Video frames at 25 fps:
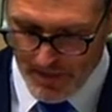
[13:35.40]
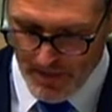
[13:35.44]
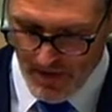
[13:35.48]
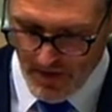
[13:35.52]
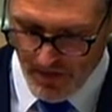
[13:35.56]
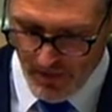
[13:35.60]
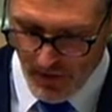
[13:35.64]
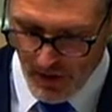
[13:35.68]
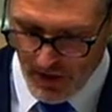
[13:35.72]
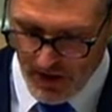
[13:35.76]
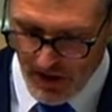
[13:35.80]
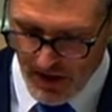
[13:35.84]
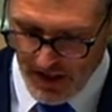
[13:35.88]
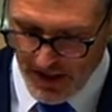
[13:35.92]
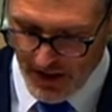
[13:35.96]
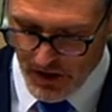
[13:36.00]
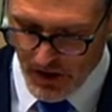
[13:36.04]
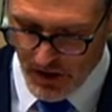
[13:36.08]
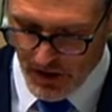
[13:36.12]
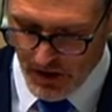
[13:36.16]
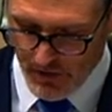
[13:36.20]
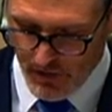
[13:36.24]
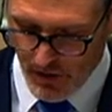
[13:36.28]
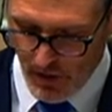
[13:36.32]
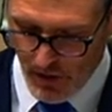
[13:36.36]
First
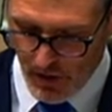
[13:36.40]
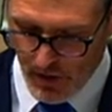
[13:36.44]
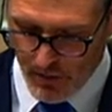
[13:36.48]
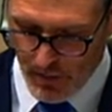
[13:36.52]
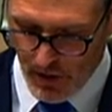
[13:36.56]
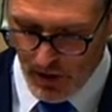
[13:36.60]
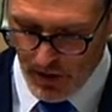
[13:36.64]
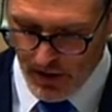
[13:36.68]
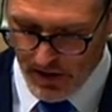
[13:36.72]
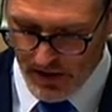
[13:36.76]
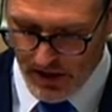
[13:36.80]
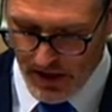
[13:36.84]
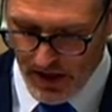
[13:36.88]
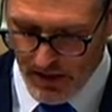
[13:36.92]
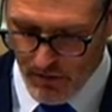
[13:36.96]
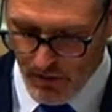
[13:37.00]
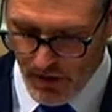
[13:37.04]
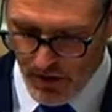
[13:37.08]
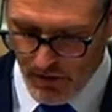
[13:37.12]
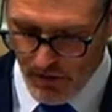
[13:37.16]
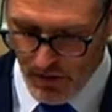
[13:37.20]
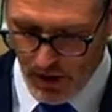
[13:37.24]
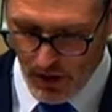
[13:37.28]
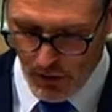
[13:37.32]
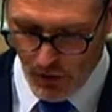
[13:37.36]
Nations foreign policy with
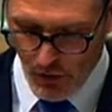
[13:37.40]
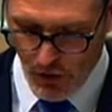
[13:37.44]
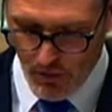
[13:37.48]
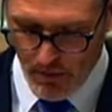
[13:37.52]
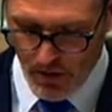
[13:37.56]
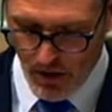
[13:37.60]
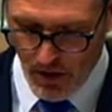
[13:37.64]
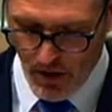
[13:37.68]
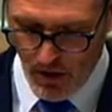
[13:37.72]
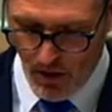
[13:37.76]
a recruitment